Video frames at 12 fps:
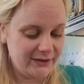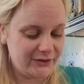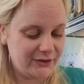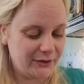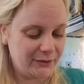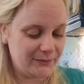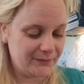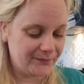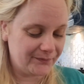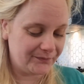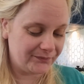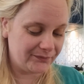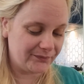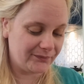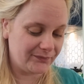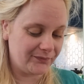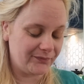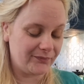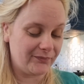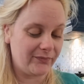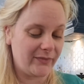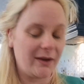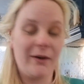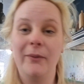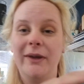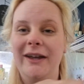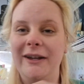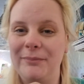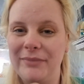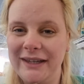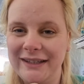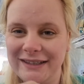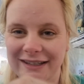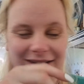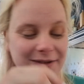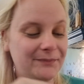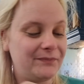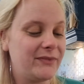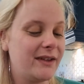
So we got a piece here,